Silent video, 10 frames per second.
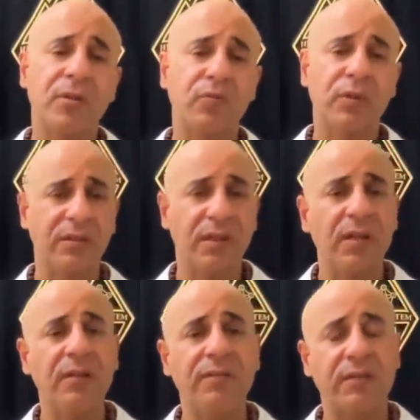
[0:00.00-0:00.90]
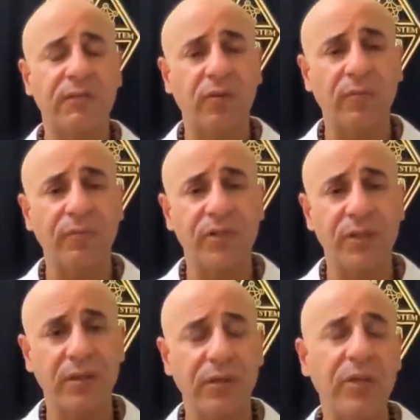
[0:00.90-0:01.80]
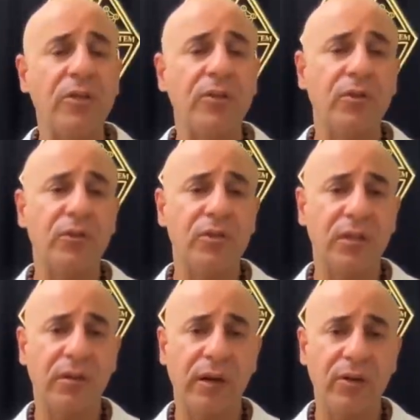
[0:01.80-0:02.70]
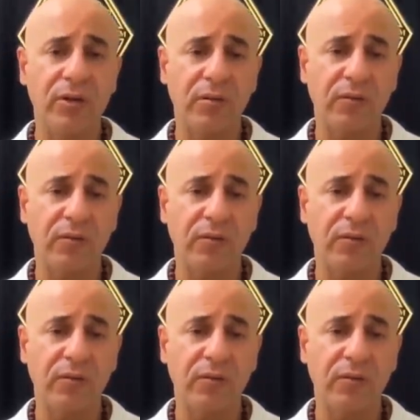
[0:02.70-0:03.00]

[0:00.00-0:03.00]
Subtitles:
what delivered from generation to generation,